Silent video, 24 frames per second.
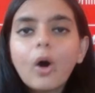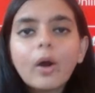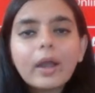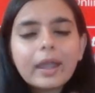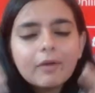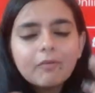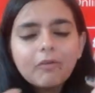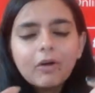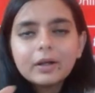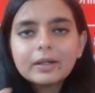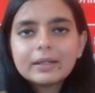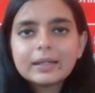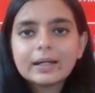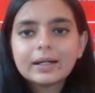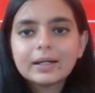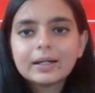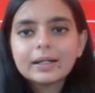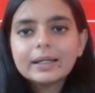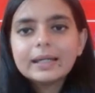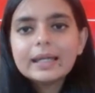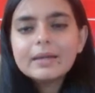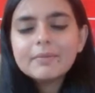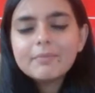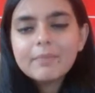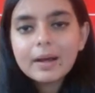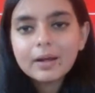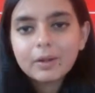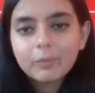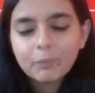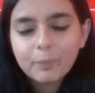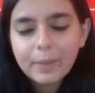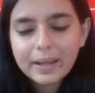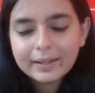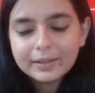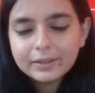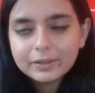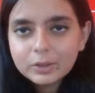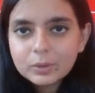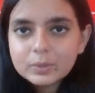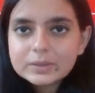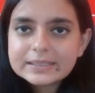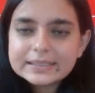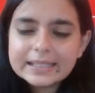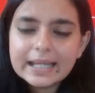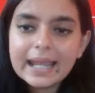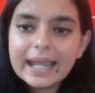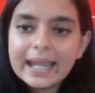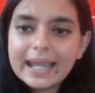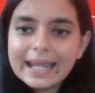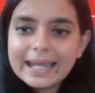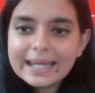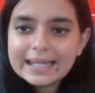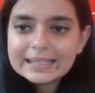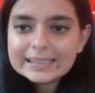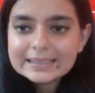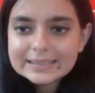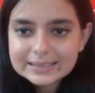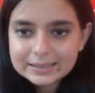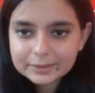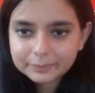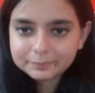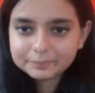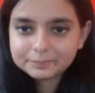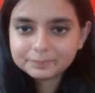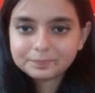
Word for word: Okay, what he meant to say is